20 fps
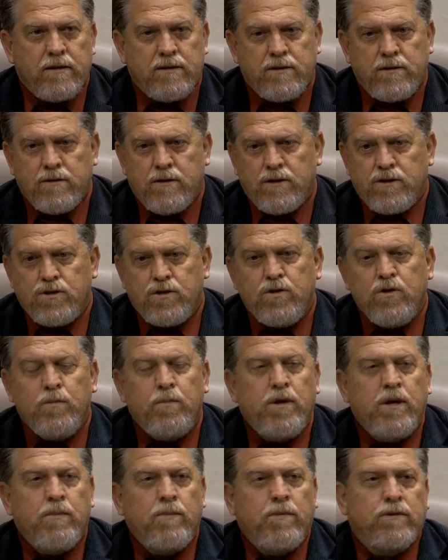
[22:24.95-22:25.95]
to the 2
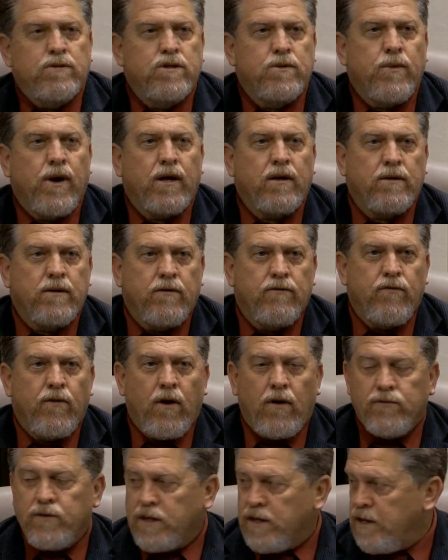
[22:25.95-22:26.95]
people directly
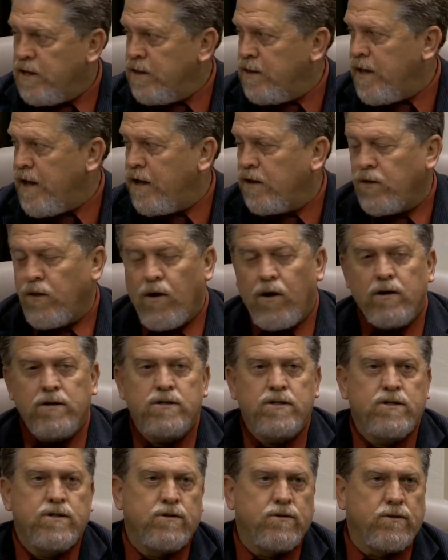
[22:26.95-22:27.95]
involved in that
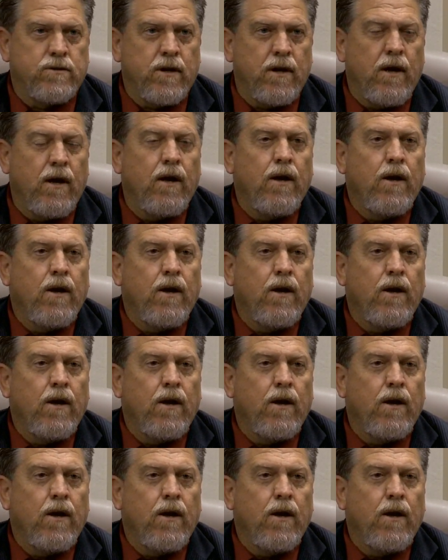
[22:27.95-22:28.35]
lawsuit